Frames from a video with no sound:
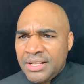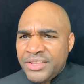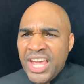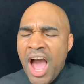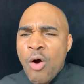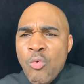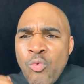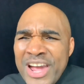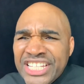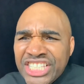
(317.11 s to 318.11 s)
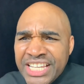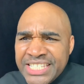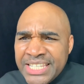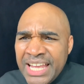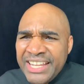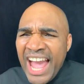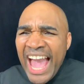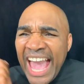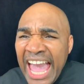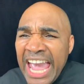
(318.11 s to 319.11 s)
They are witches. They are
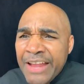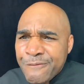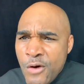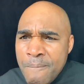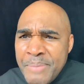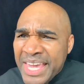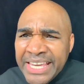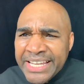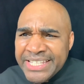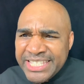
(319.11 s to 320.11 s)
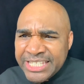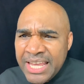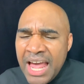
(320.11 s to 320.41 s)
hateful beings.